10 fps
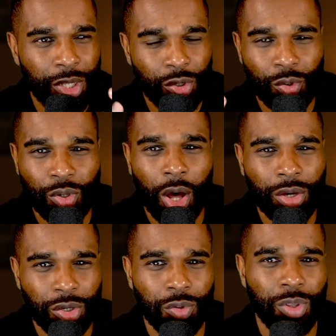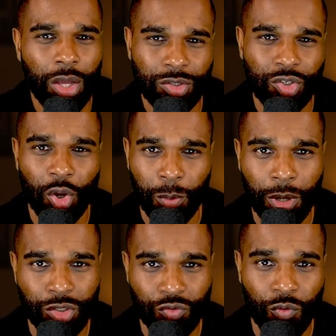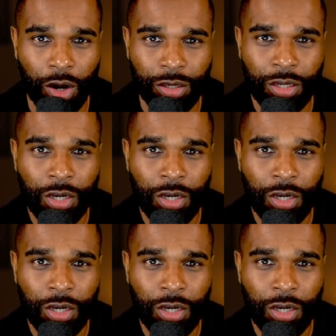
You could argue not so much, right?